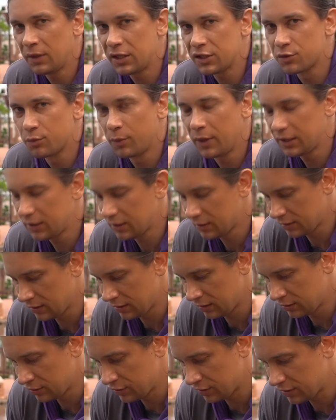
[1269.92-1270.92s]
much better
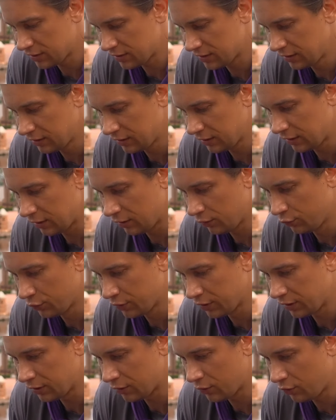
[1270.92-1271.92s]
than just sitting and
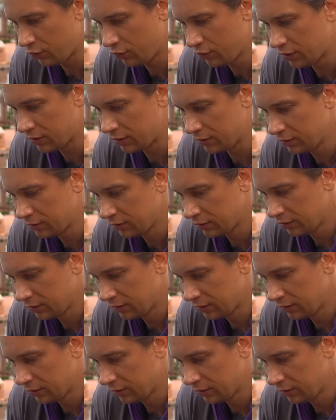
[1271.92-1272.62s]
look in a corner